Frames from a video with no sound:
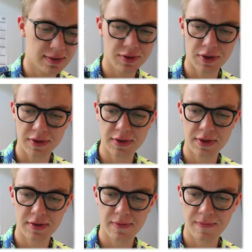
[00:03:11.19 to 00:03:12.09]

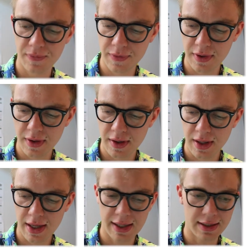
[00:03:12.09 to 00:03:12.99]
Just
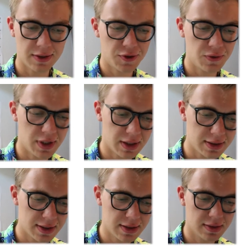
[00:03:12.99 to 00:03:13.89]
add in 2
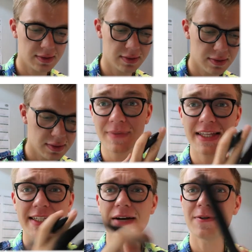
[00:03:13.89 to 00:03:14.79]
dots.
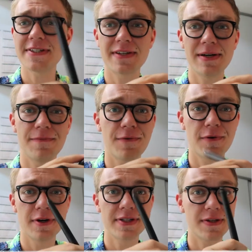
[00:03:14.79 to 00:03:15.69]
Now it's time
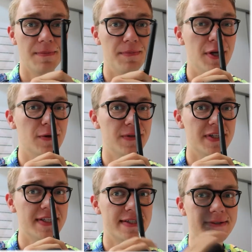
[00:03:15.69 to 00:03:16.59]
for some
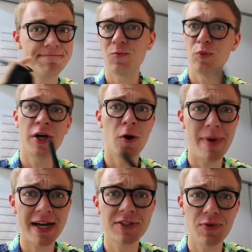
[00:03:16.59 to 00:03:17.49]
noses. We go
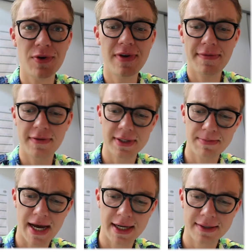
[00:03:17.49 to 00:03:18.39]
back to our reference
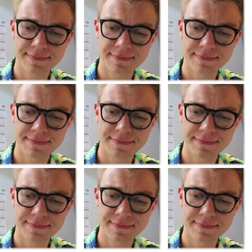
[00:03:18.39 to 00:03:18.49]
pack.